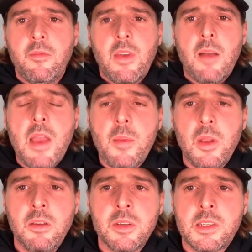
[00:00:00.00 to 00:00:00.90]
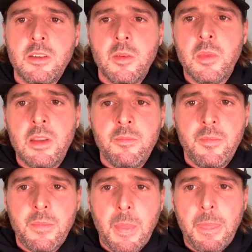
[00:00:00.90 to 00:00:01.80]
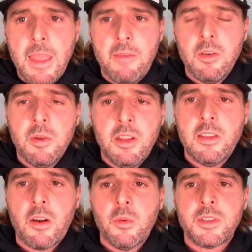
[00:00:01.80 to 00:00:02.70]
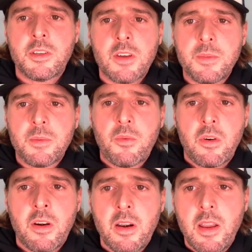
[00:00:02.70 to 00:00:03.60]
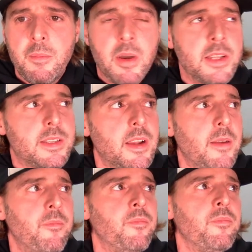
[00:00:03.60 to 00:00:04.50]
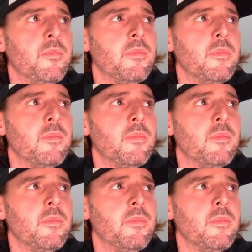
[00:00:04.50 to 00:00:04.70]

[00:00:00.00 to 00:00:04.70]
I'm happy to assume that everybody there was a Trump supporter, but, I'm